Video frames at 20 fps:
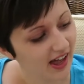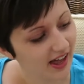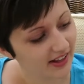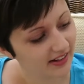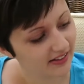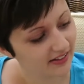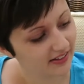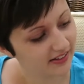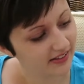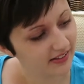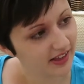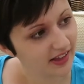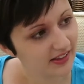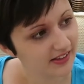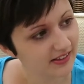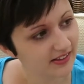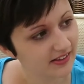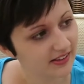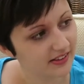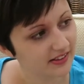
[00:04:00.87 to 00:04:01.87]
and
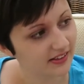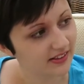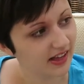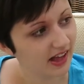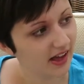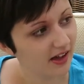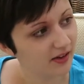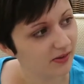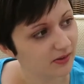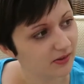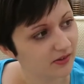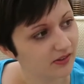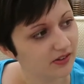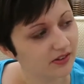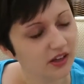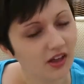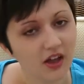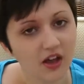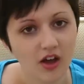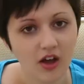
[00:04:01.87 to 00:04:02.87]
this
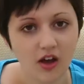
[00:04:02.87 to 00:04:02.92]
sounds